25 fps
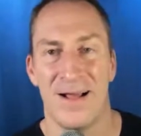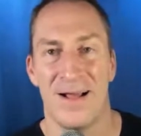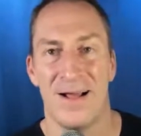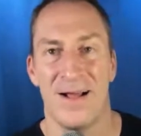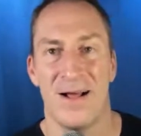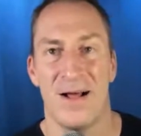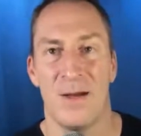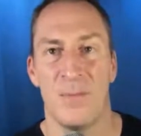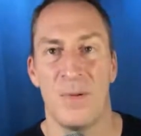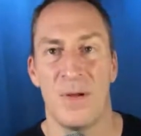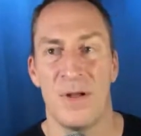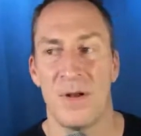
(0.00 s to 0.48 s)

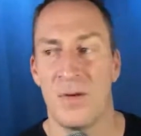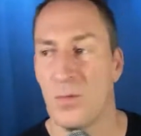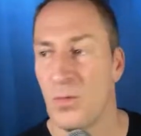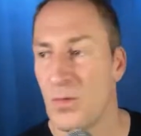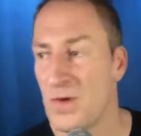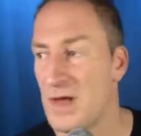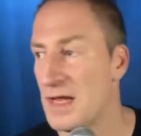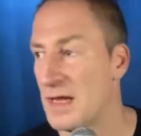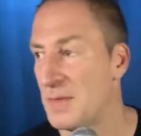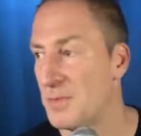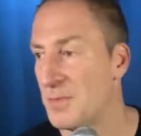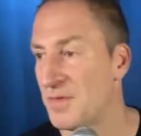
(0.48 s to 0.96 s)
About a
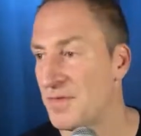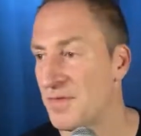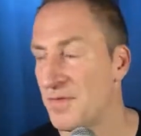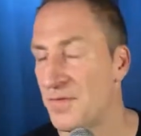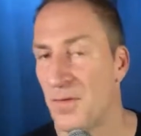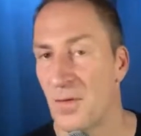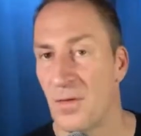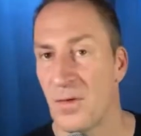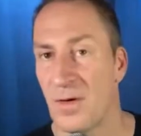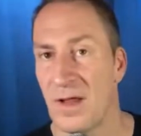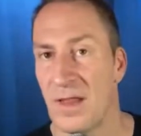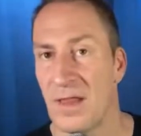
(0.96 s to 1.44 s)
week
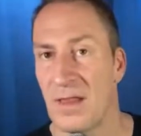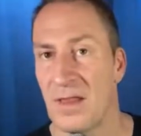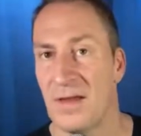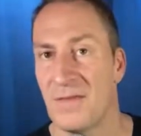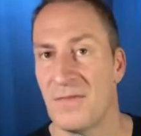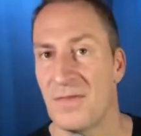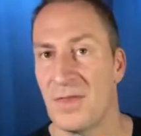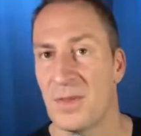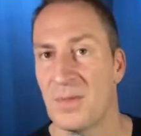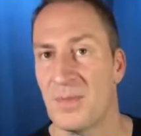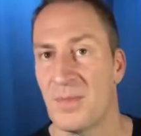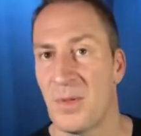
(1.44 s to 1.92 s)
before I
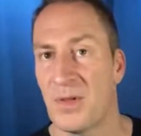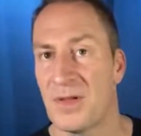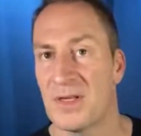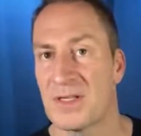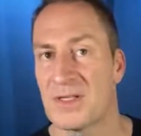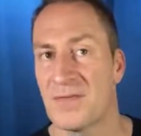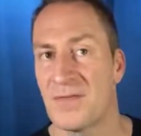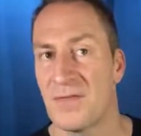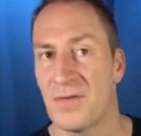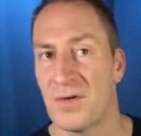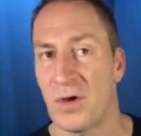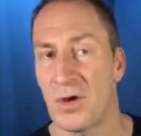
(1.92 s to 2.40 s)
left the place
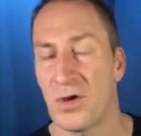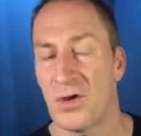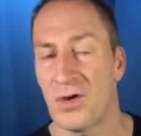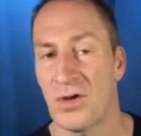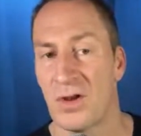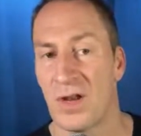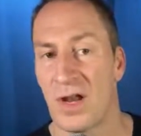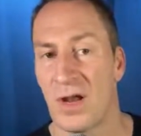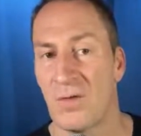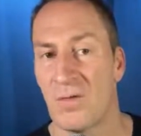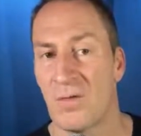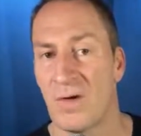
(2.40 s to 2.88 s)
for
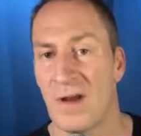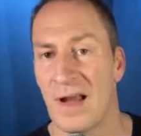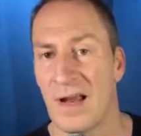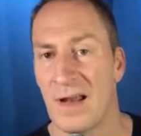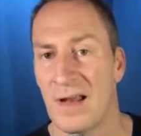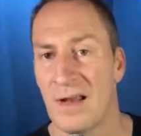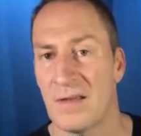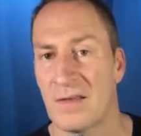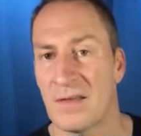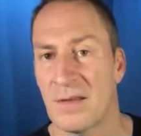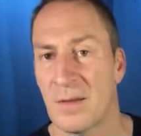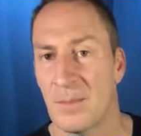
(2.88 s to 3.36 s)
good, I ran
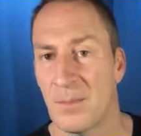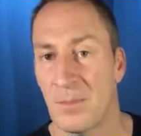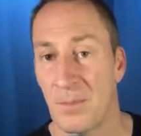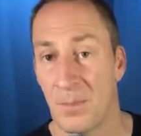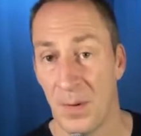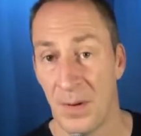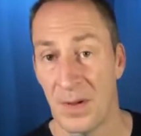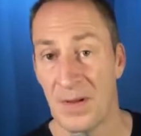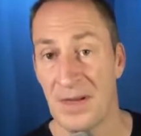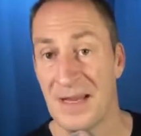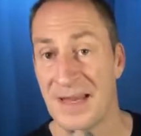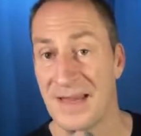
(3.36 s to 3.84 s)
into
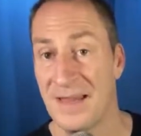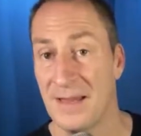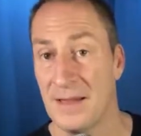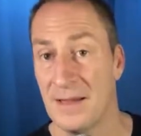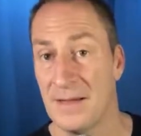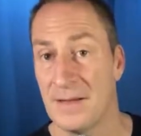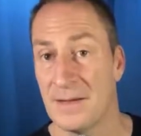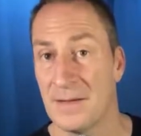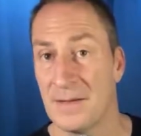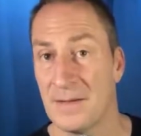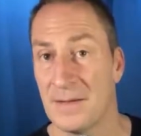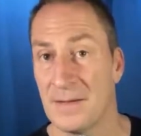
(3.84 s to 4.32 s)
Buddy,
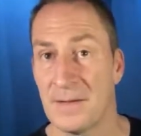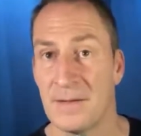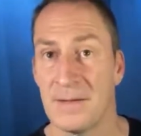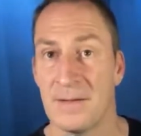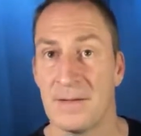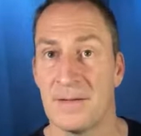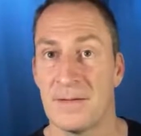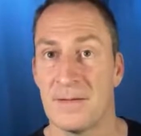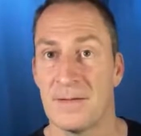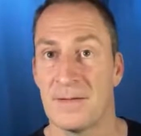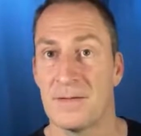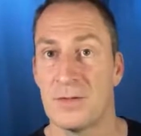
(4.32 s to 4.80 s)

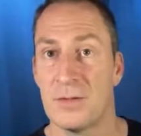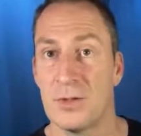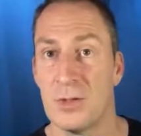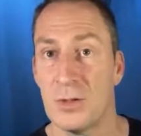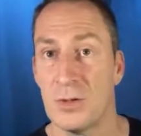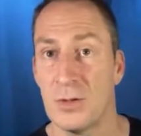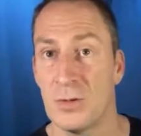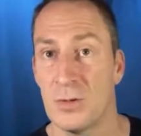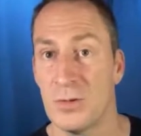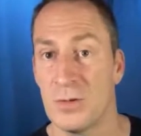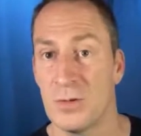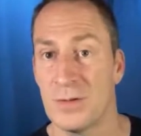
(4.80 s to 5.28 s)

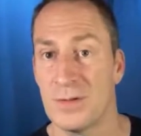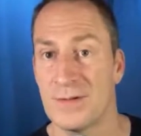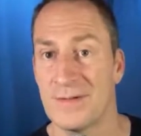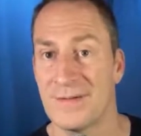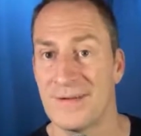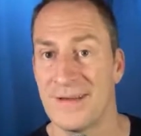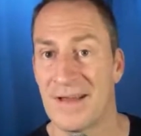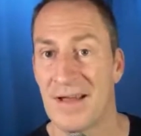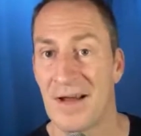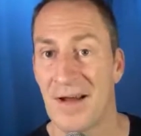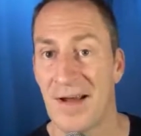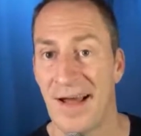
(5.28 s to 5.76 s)
dude,
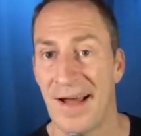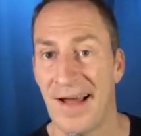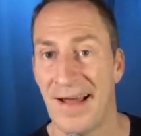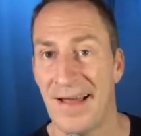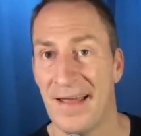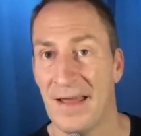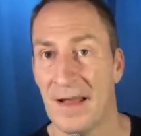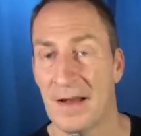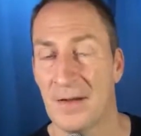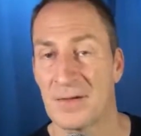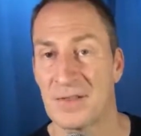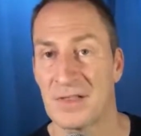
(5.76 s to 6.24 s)
guy,
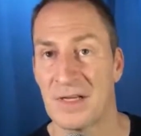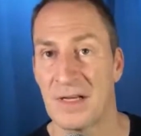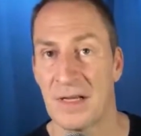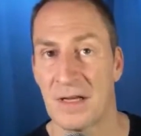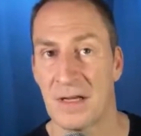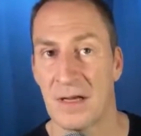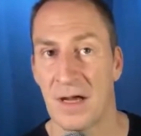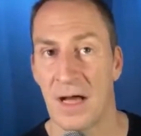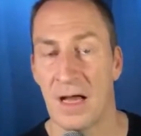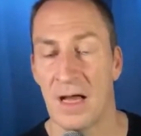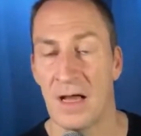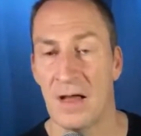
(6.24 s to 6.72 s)
and I was like,
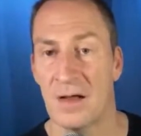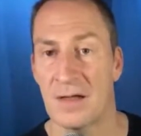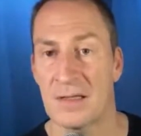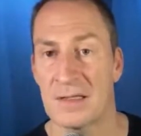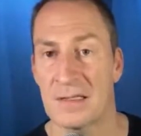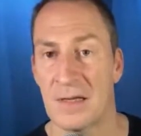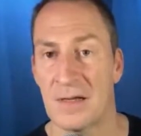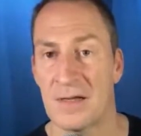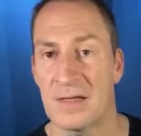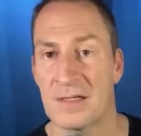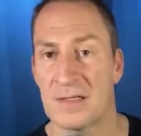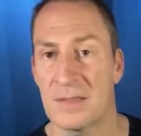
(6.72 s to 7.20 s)
I gotta
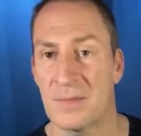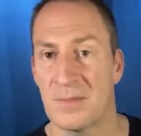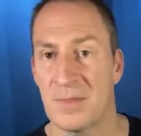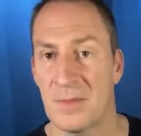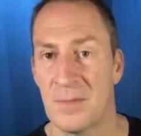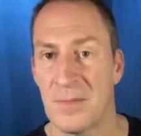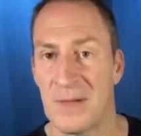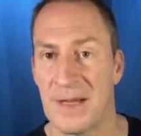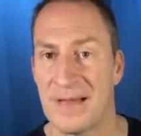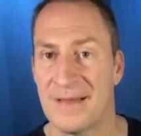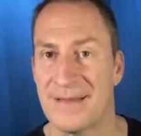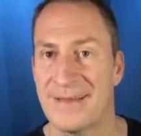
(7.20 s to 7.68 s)
tell you something,
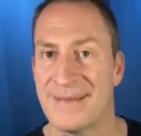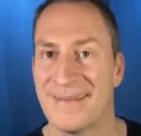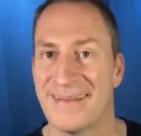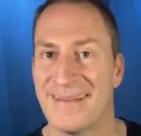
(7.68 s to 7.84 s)
man.